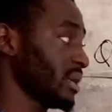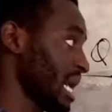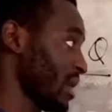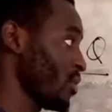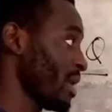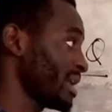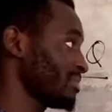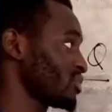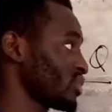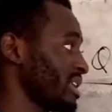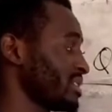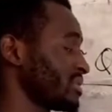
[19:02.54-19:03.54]
What I'm
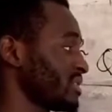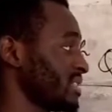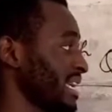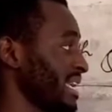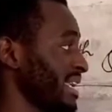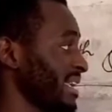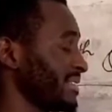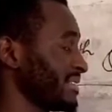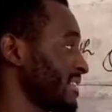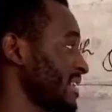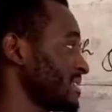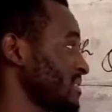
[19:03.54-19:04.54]
trying to say here is
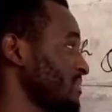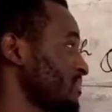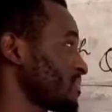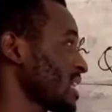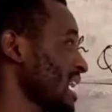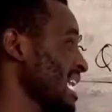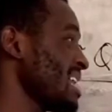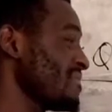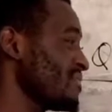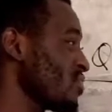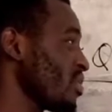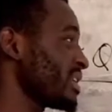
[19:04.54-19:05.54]
that if
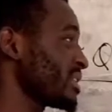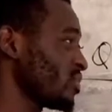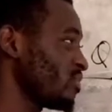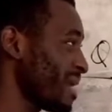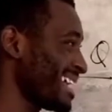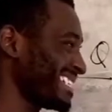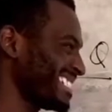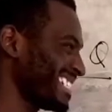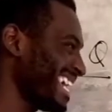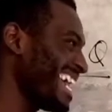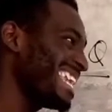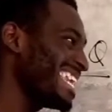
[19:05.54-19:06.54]
you were to punch
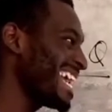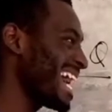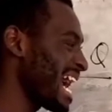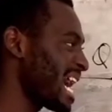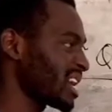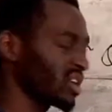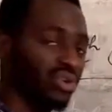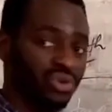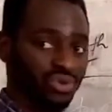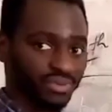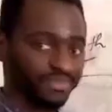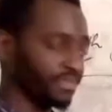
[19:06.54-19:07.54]
any angle